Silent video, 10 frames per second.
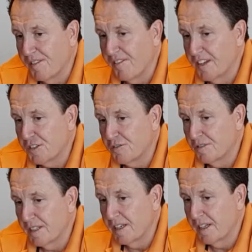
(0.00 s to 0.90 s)
a
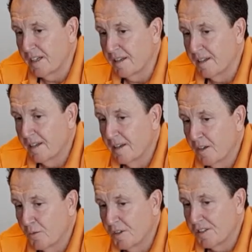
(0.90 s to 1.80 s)
professional year,
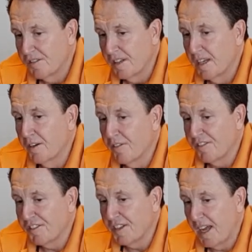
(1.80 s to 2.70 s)
which is a year of
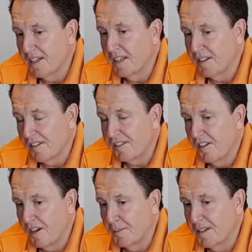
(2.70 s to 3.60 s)
study and
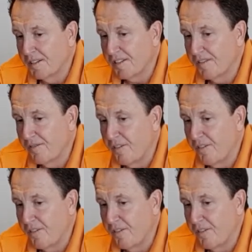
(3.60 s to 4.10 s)
assignments,